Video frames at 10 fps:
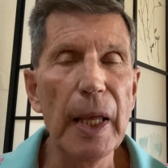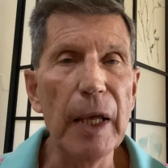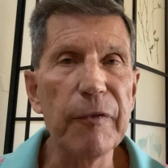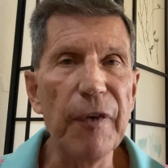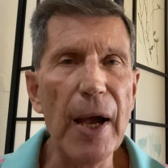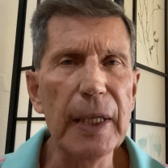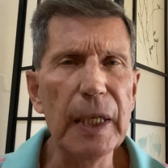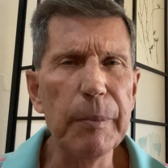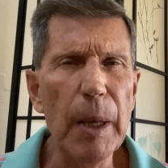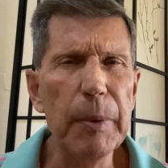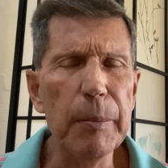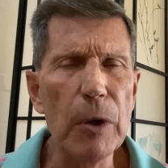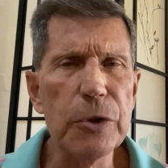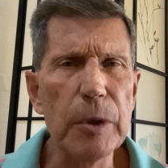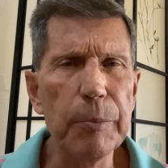And finally, and maybe
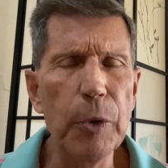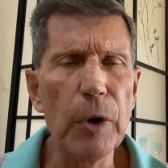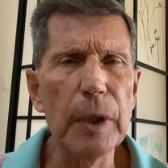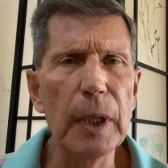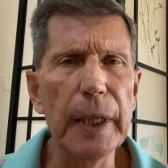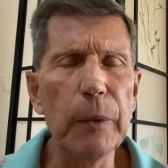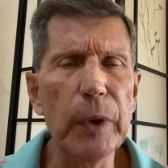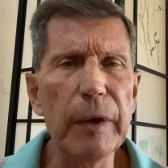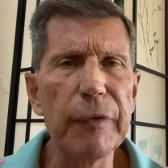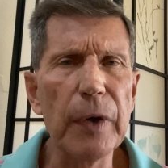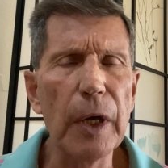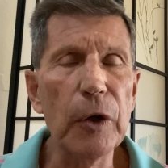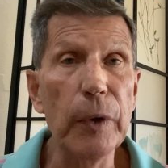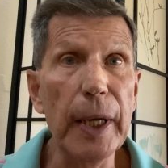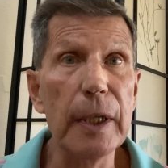most importantly, we've
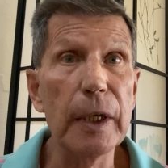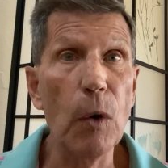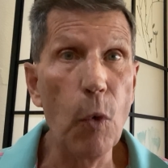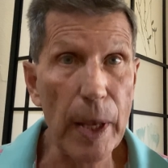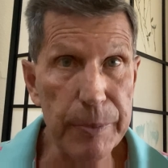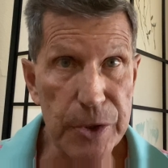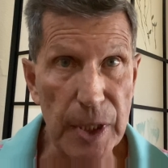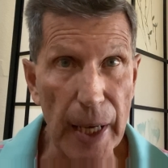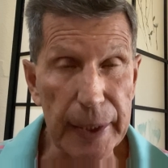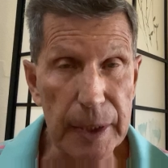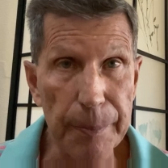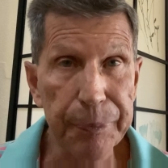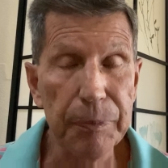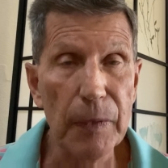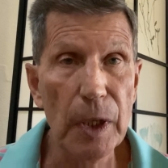created a website,
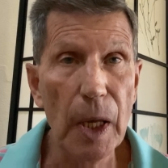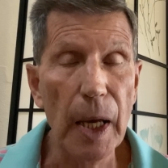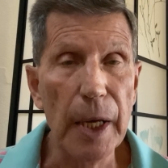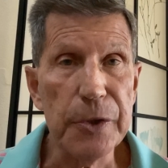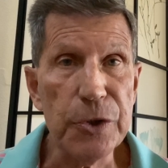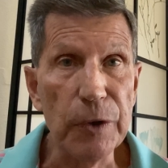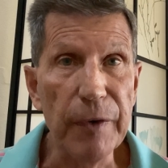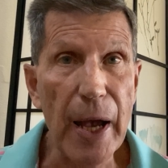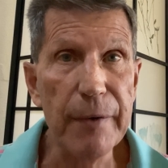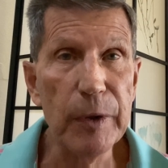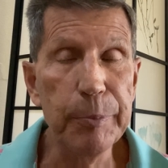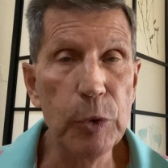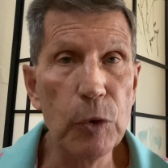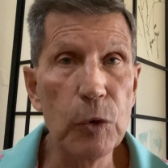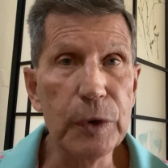
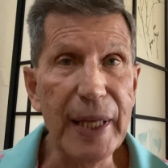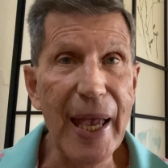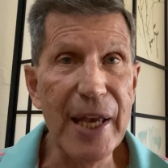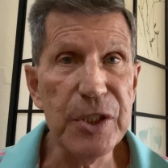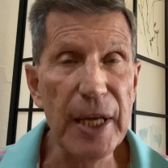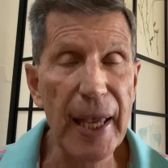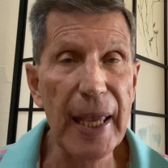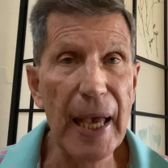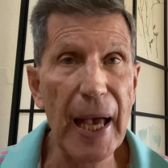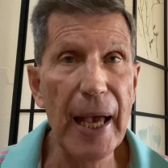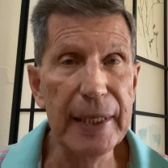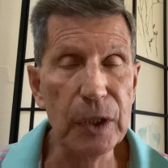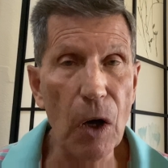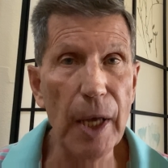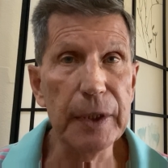
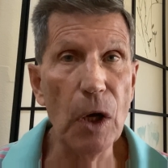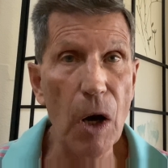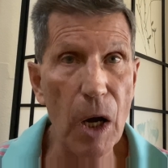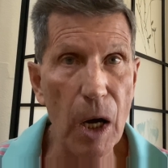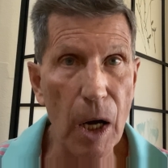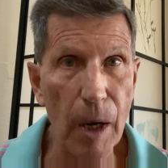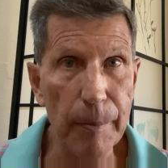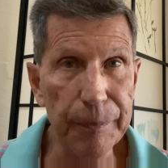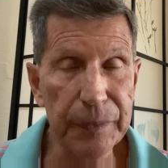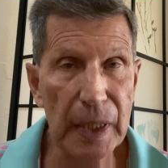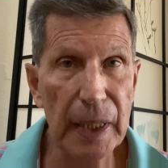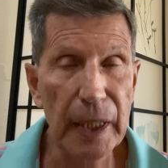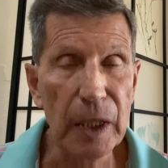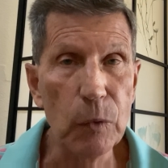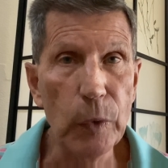SurvivorPool-AI.com,
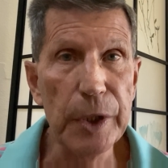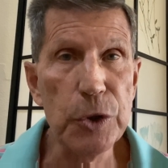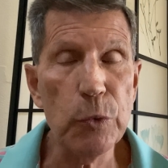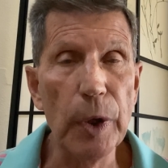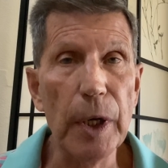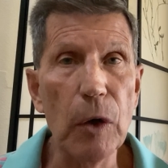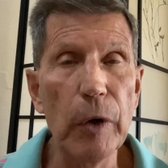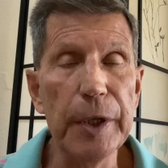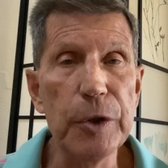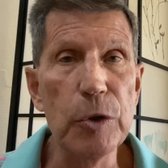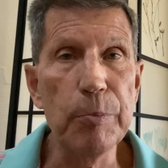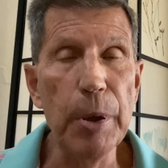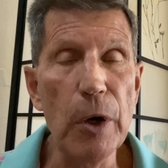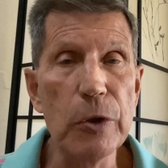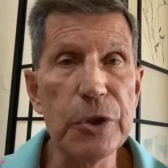in which we're going to
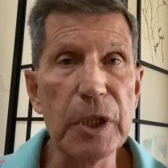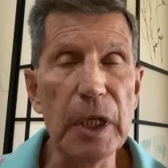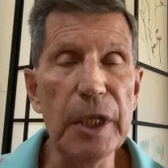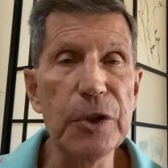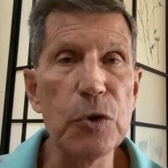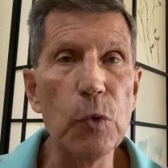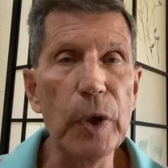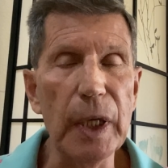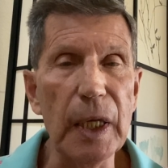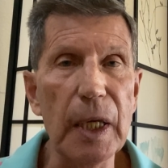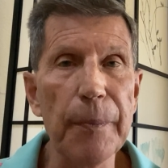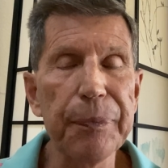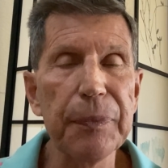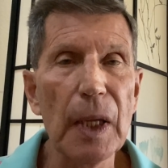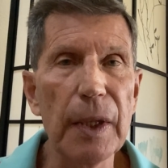post each week
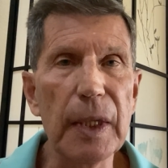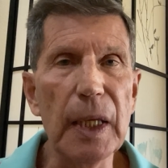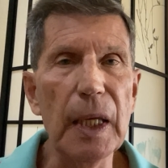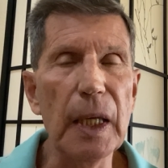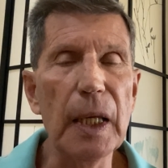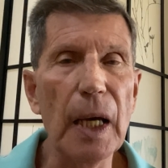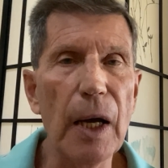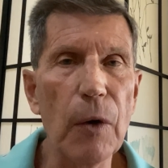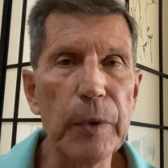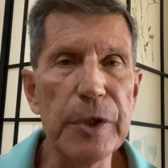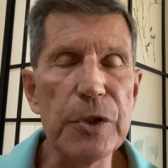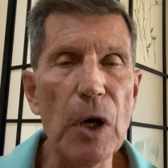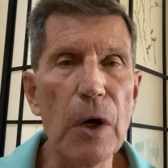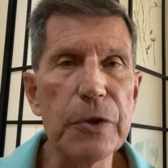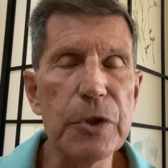the
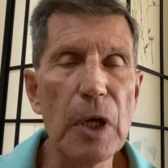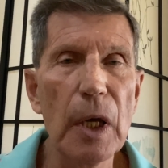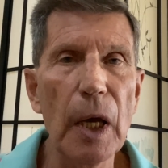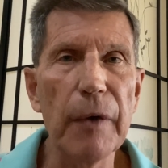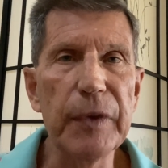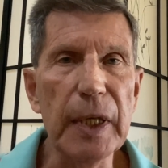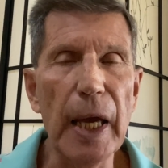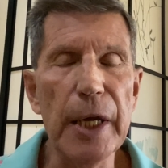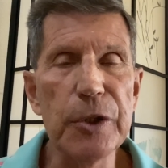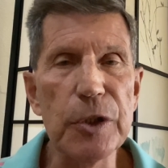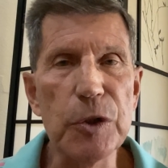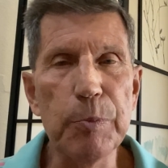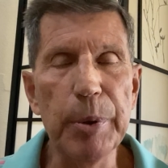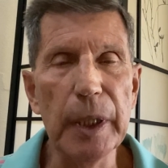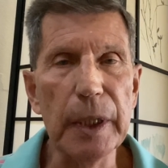results of the agents'
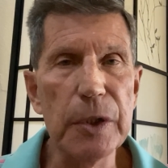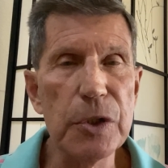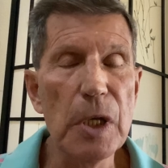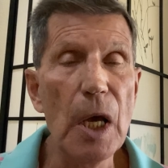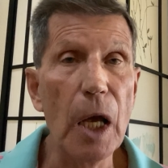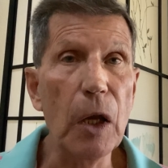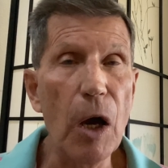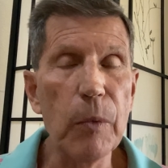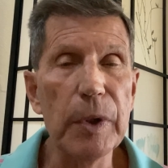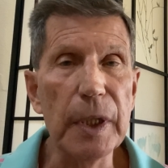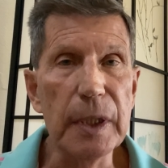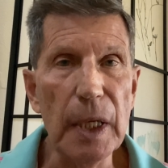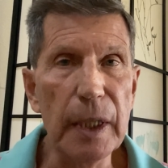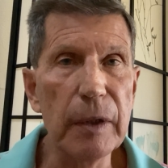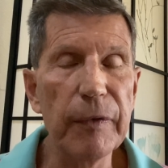picks, along with a
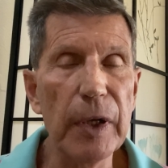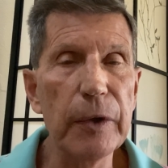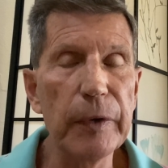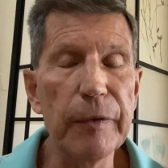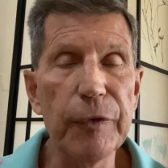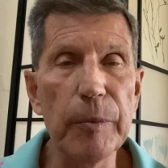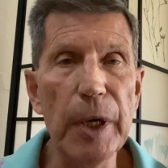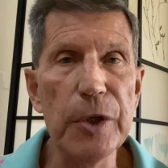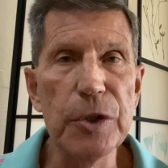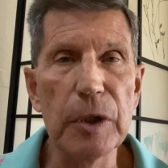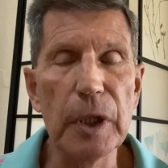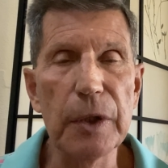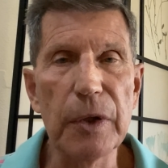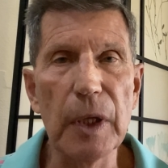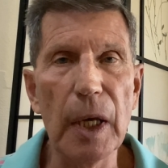ton of other information
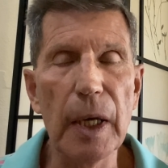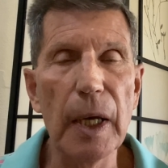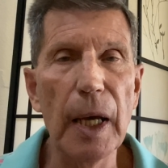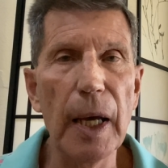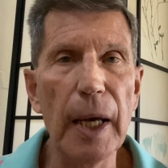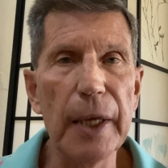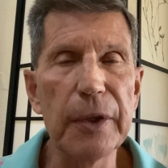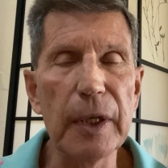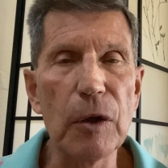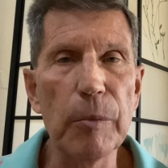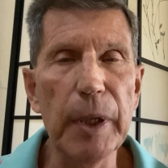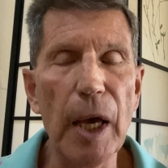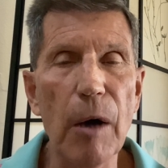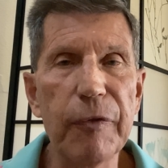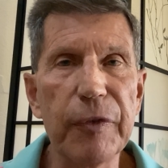that I think will be
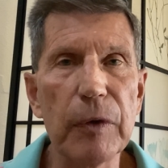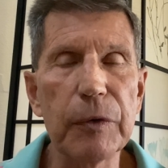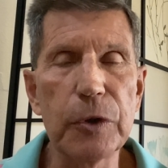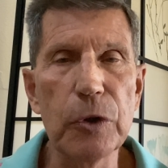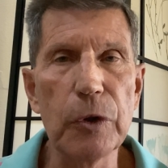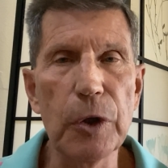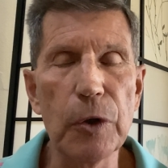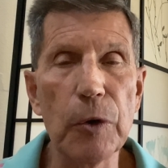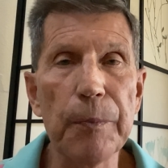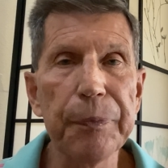helpful to you.